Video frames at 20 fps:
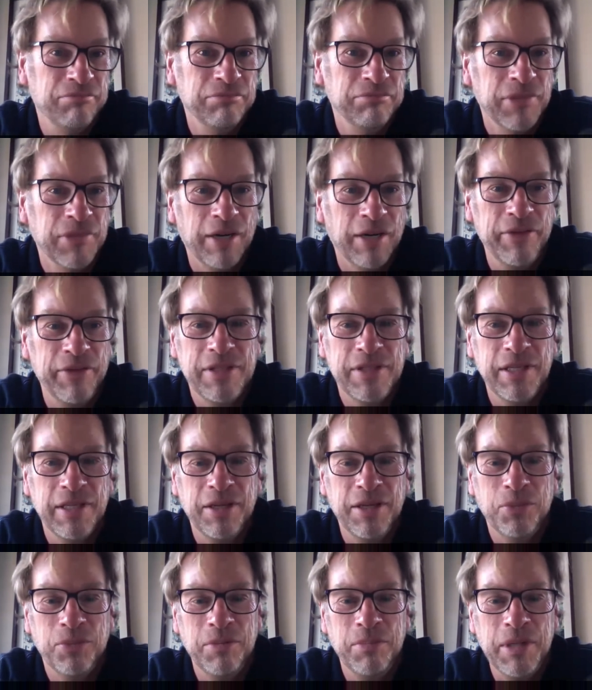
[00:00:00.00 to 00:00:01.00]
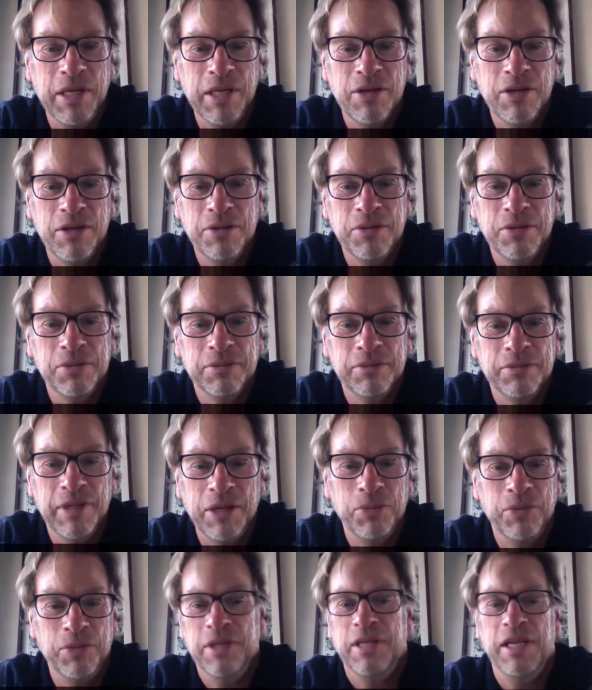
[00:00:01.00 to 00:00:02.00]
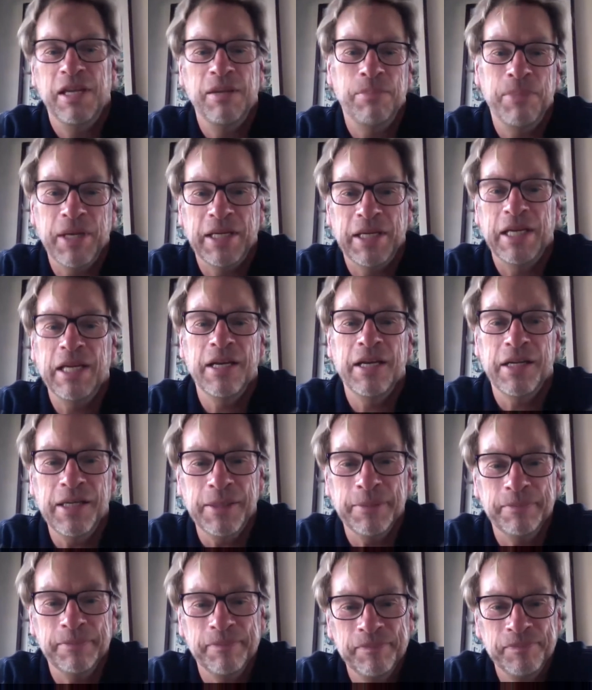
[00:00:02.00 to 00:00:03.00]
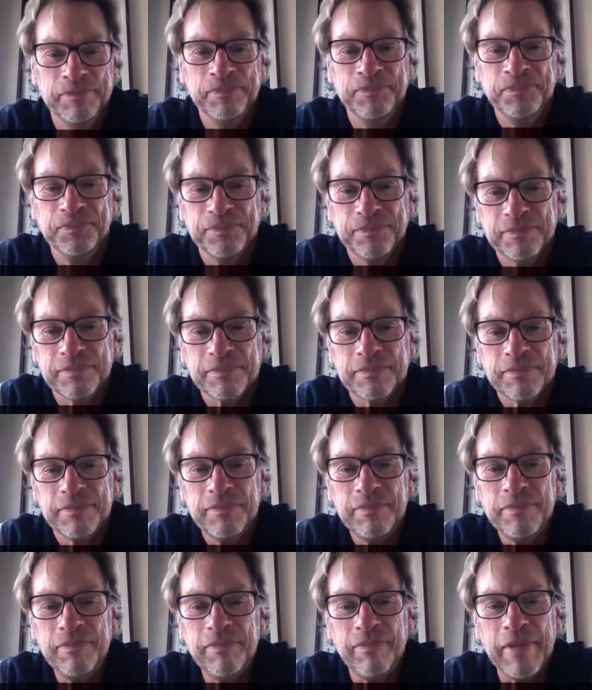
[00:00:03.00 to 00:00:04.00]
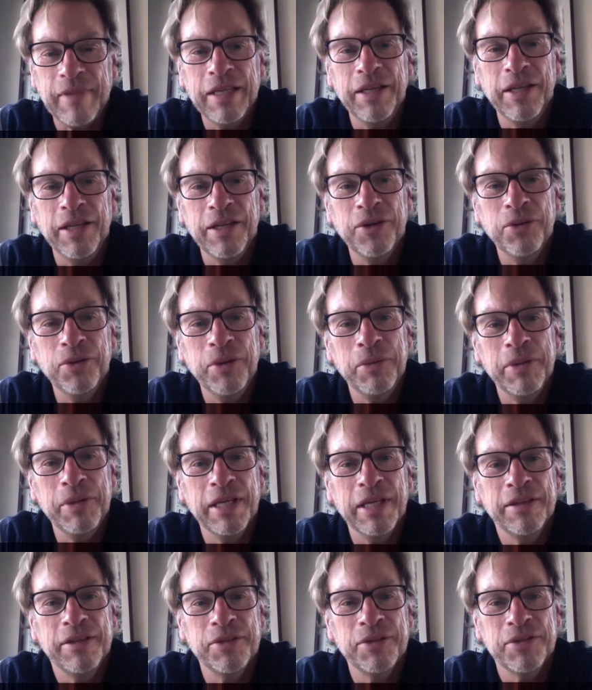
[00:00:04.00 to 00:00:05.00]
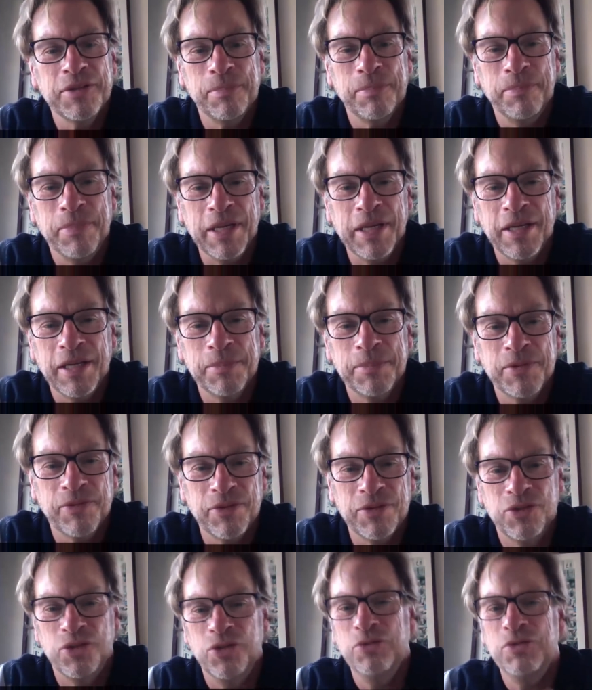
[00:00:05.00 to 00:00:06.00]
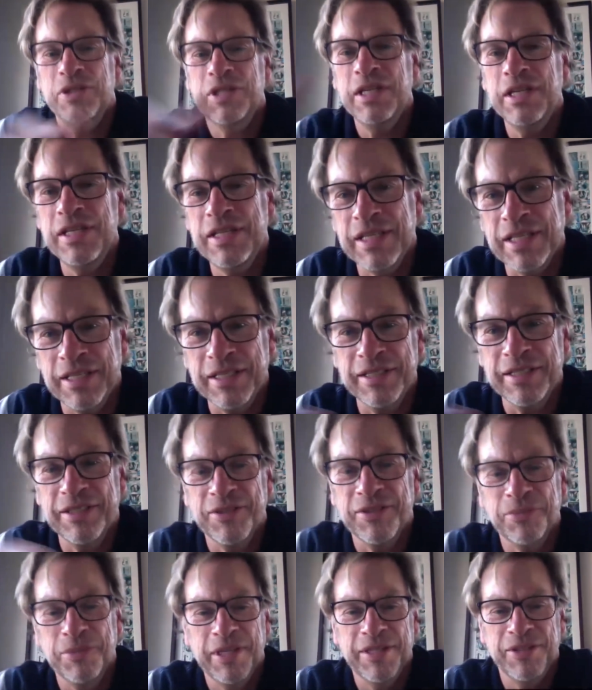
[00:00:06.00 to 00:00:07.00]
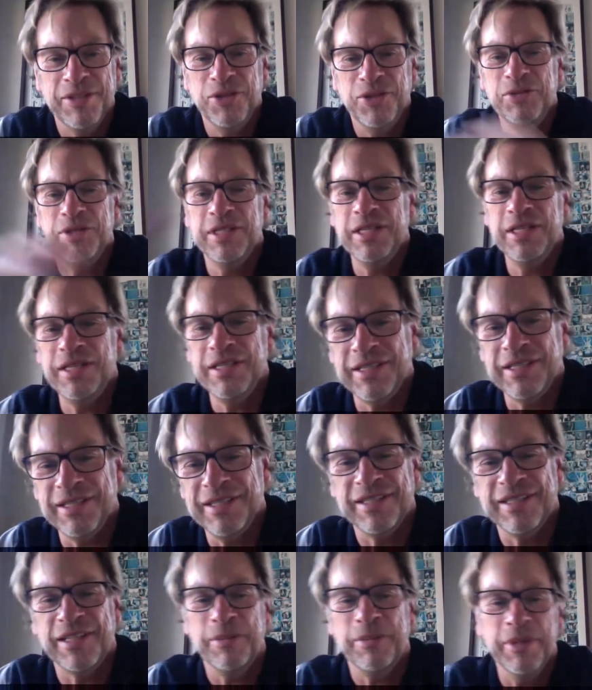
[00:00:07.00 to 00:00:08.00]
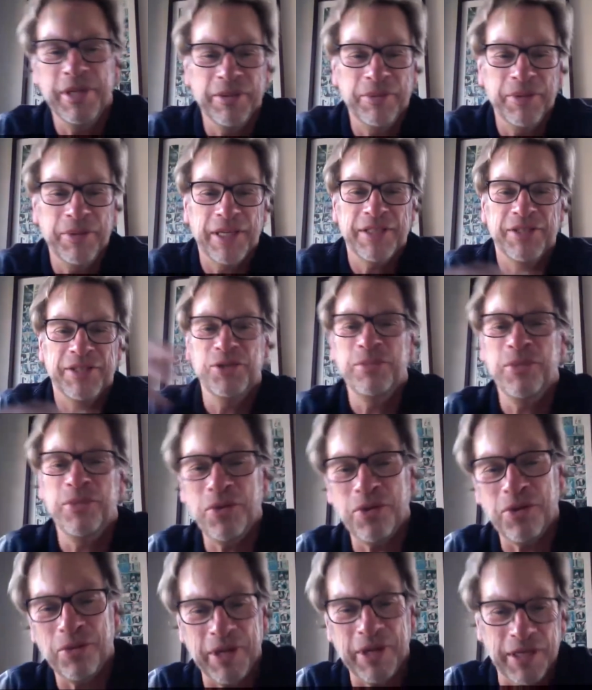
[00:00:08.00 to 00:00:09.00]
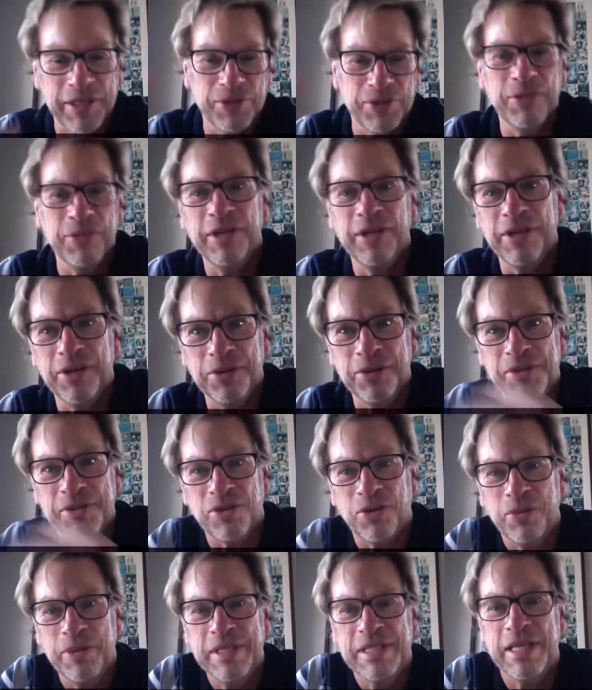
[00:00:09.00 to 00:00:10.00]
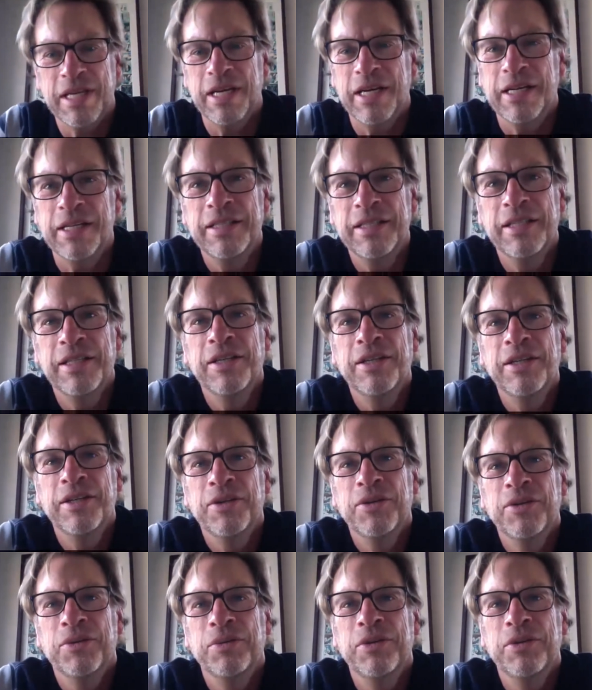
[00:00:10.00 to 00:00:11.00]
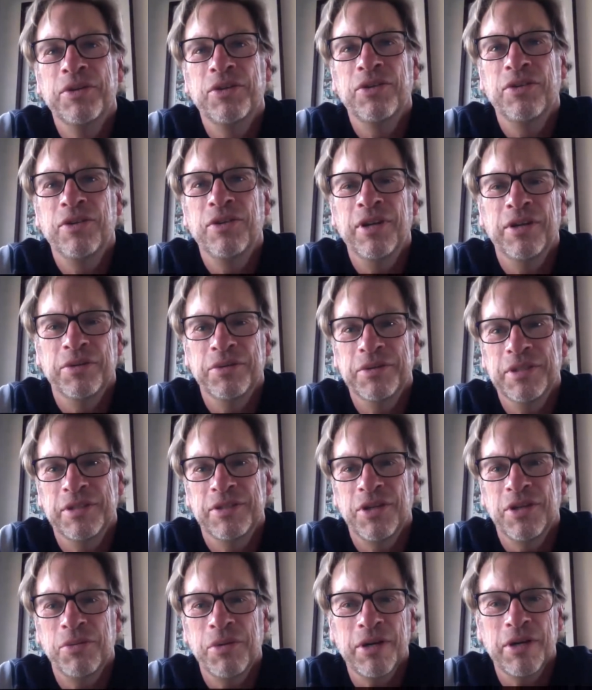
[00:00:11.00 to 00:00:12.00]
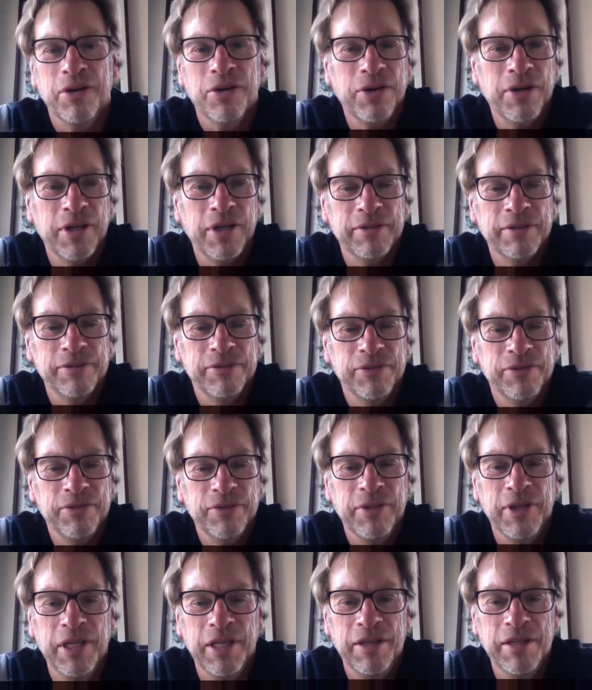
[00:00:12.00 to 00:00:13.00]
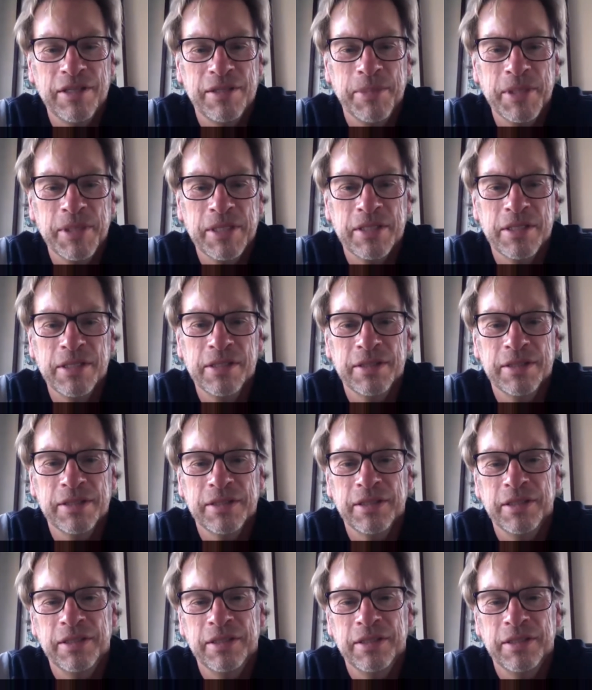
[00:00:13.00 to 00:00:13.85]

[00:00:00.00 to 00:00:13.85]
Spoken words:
obviously there would be no, they wouldn't keep picking it up. You know, we would get those pickups for 2 seasons. We got 2 seasons coming. We got 2 more. We got 2, you know, it was always that, which, you know, is so unheard of in this business,